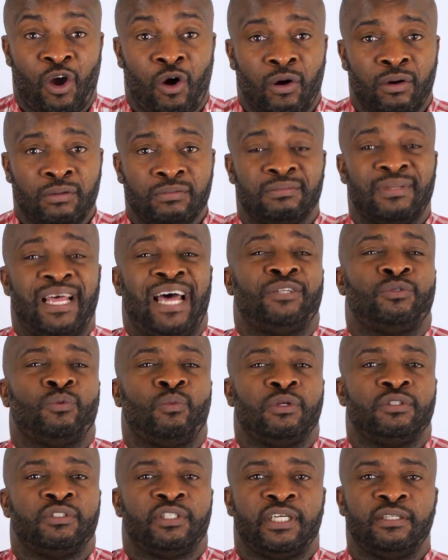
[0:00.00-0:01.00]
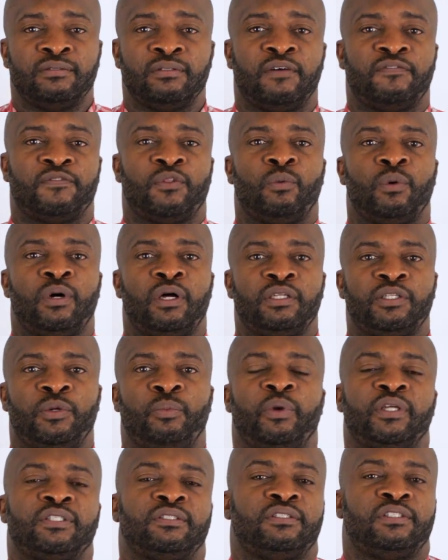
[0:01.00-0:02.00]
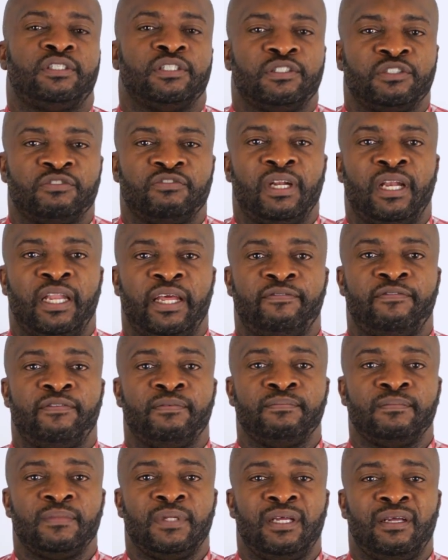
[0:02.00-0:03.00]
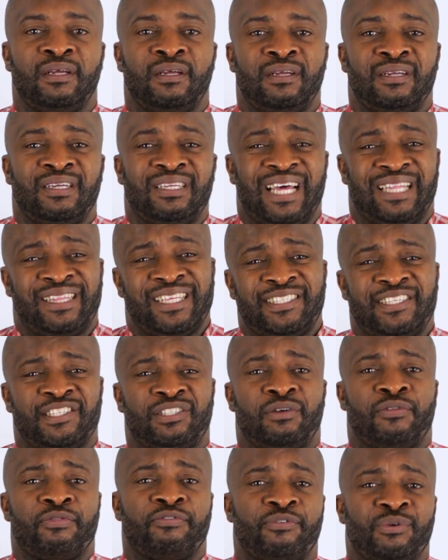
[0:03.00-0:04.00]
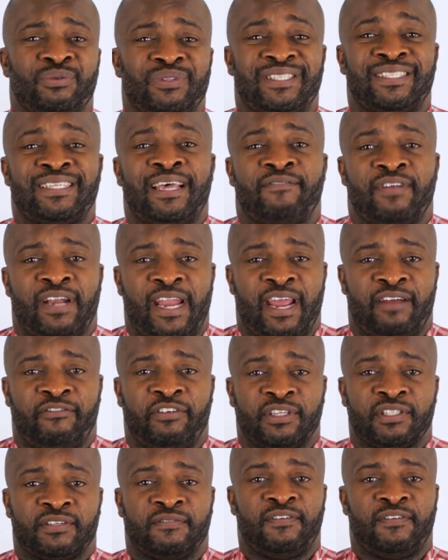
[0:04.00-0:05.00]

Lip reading: awe and wonder of the world in which the children live. And this is done through the 7 areas